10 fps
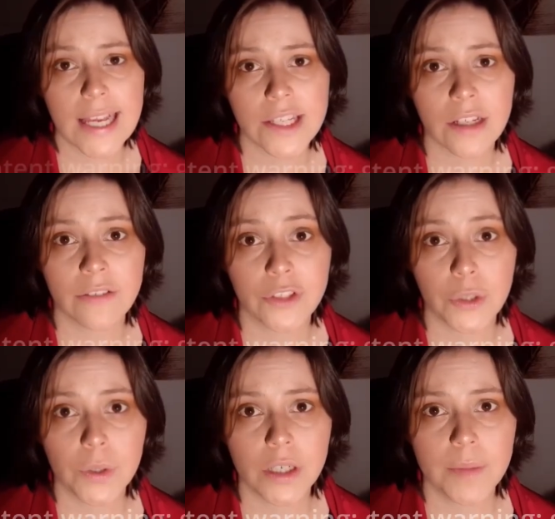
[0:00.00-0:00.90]
As a
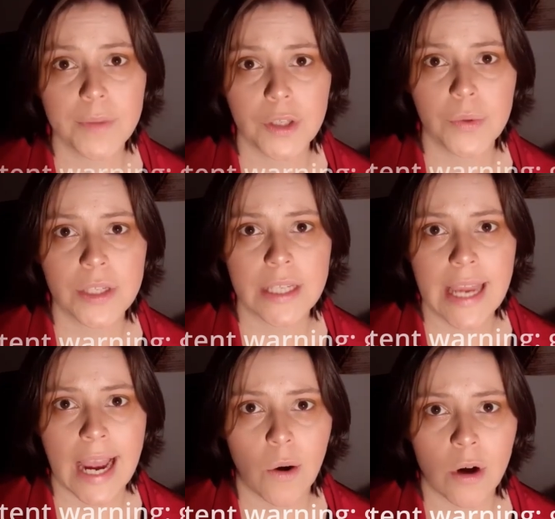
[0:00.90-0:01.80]
viewer, you
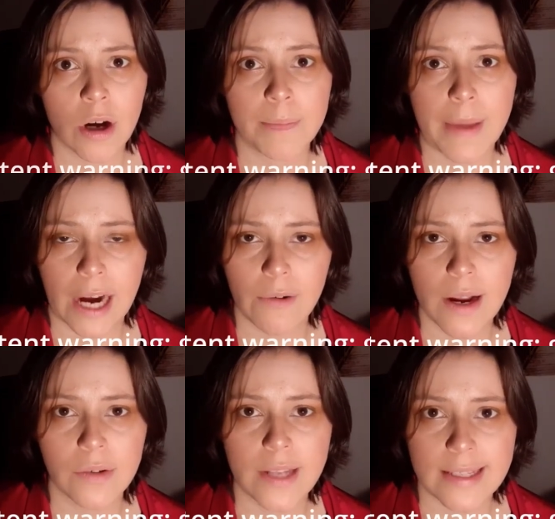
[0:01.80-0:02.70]
see how her
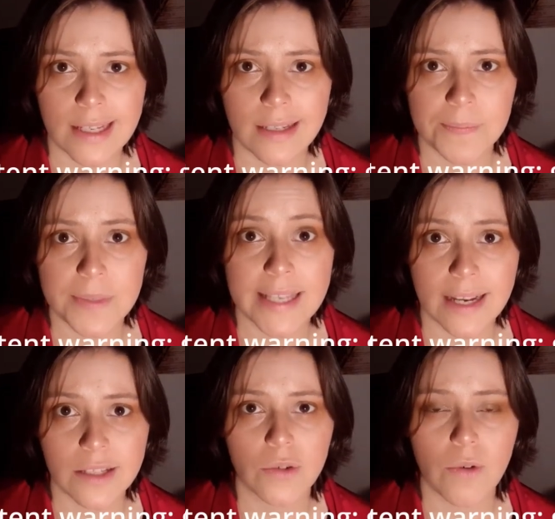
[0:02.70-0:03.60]
background as a
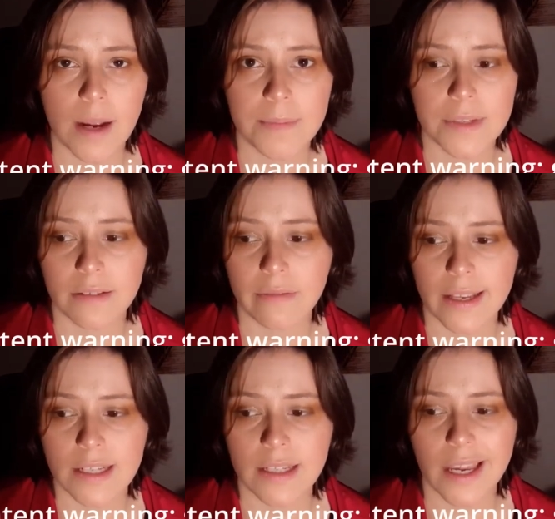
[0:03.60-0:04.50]
sex crimes
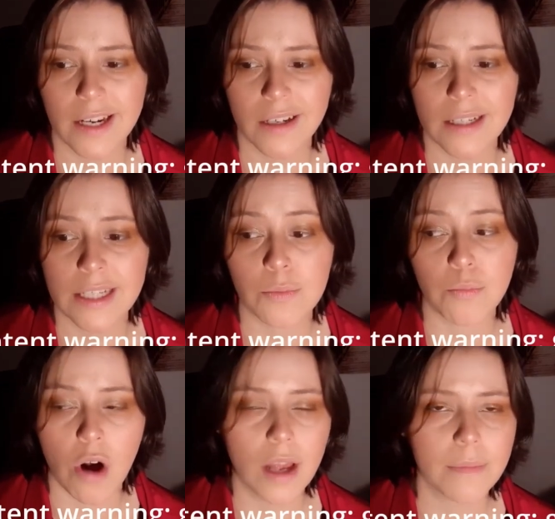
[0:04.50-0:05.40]
investigator
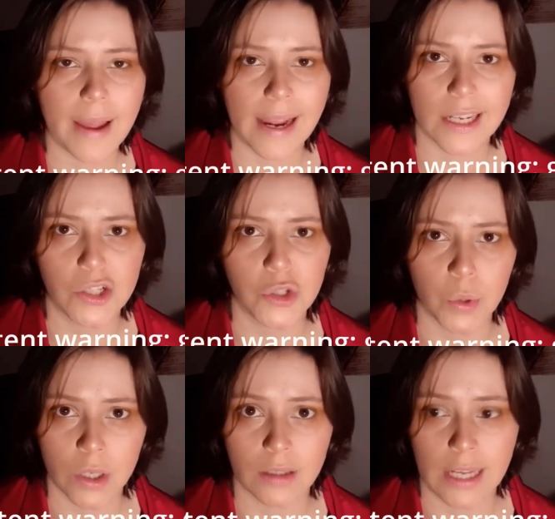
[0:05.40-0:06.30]
is brought back
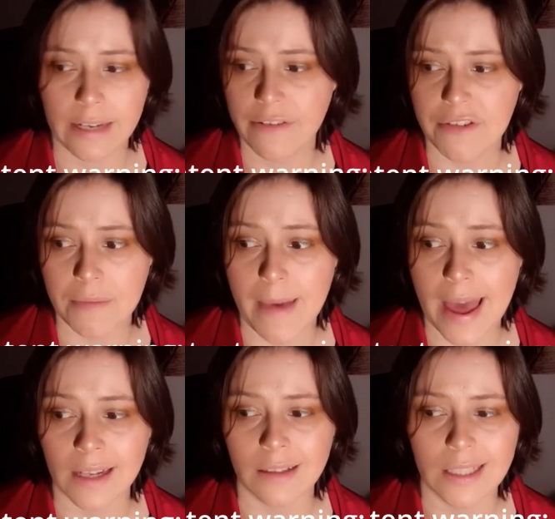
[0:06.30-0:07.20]
into her life
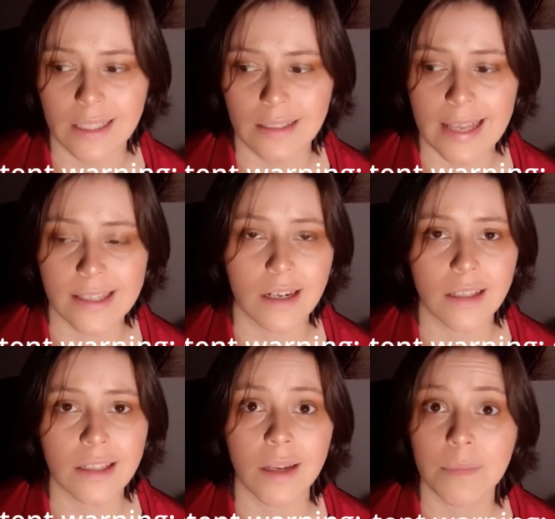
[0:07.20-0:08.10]
thematically as
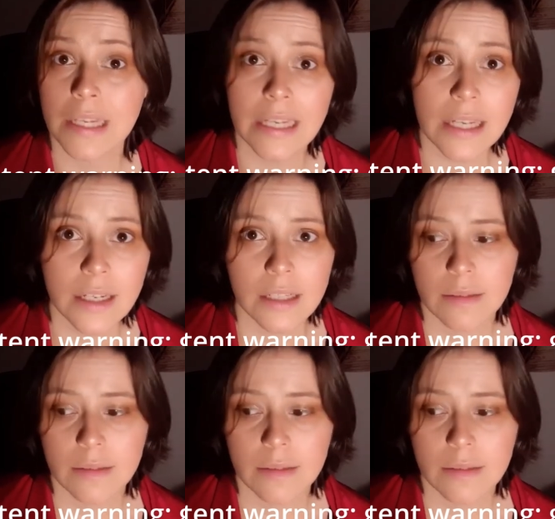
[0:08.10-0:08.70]
an unsub,